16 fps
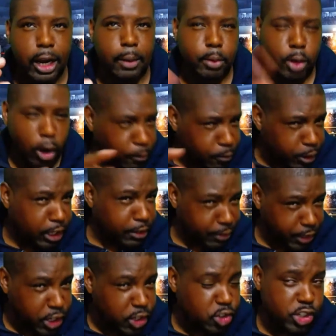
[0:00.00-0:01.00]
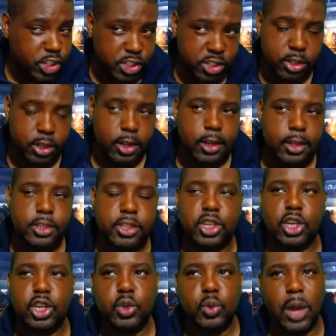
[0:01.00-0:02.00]
Conflict of interest. So
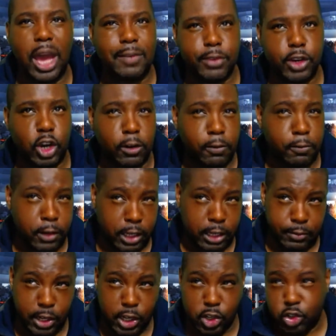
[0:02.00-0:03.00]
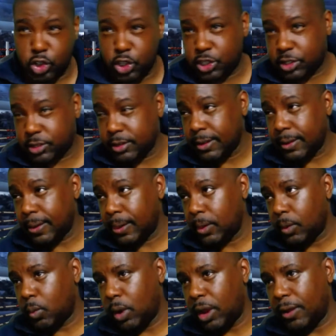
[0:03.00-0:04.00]
you have a conflict of interest
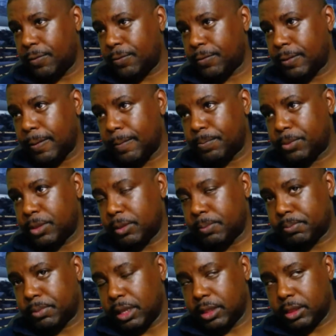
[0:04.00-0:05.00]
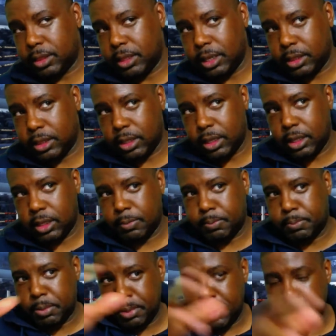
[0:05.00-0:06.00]
with the
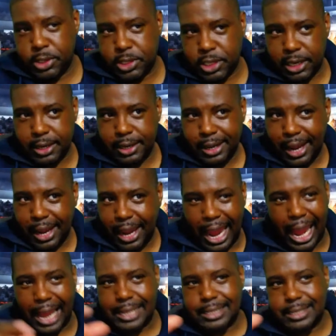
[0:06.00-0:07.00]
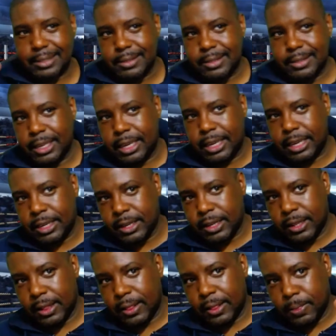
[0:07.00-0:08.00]
promoter and the
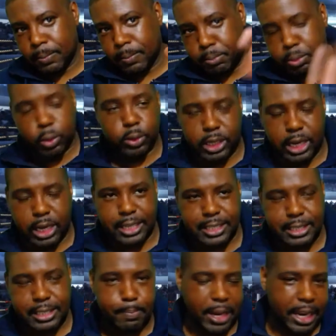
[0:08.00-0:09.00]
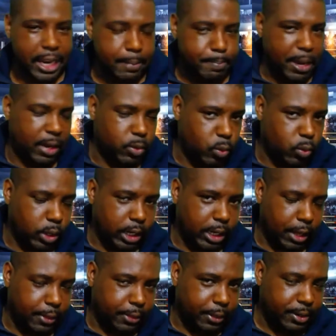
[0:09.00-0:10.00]
broadcaster being in bed with one
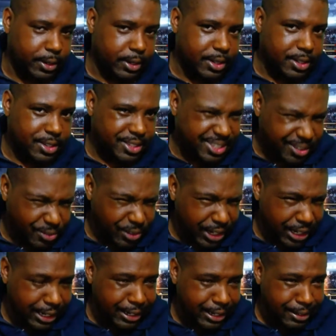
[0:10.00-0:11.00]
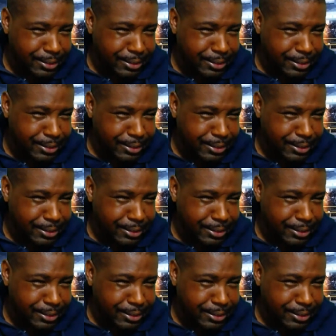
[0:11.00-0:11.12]
another. So really?